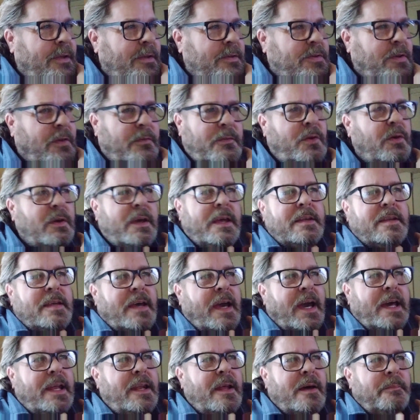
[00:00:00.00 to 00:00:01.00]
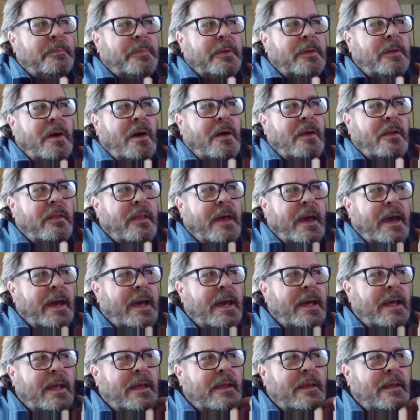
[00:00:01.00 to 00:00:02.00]
brokers. So if you get tied up in all
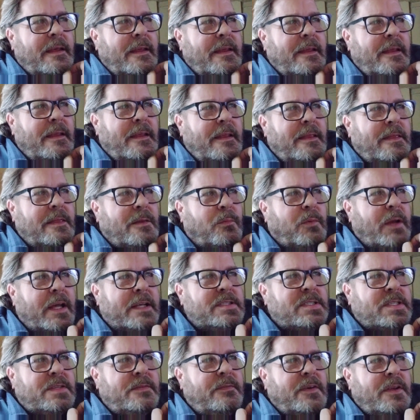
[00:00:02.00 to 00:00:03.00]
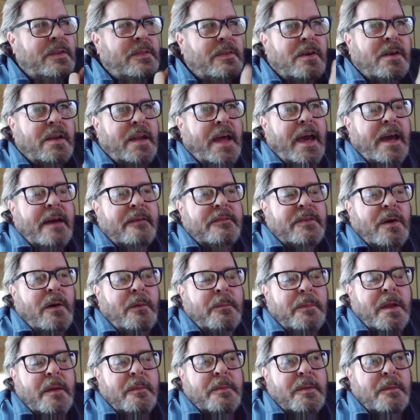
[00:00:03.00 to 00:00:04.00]
that. The rest of it, they're going to have to
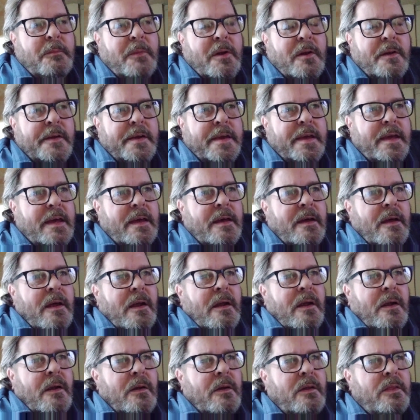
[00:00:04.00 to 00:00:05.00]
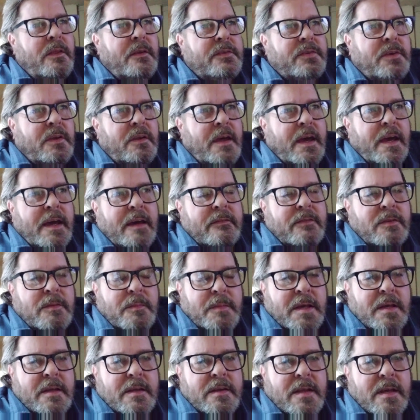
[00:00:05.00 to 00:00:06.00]
open up the market, or there's going to have
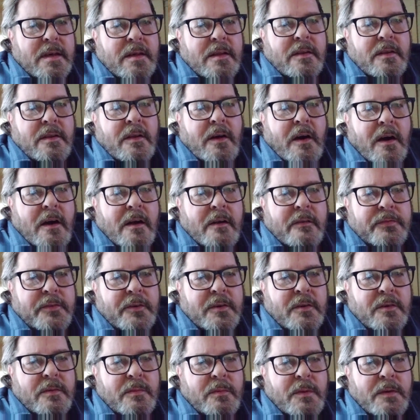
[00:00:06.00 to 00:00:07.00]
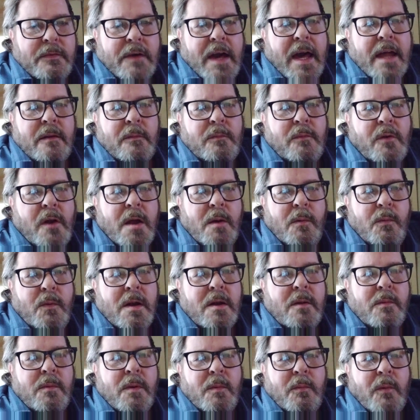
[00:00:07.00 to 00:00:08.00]
to be a deal offered. We've got them right
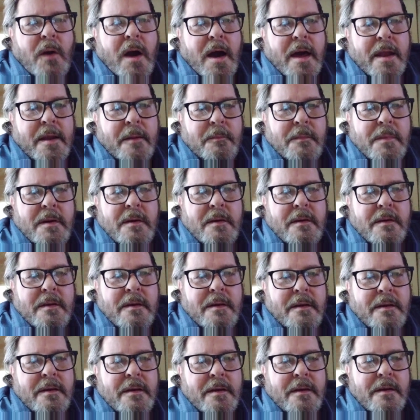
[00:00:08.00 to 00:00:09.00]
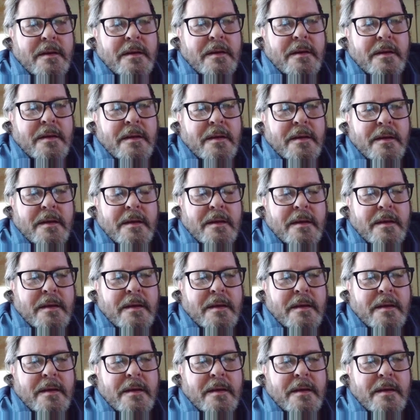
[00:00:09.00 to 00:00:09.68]
where we want them. We've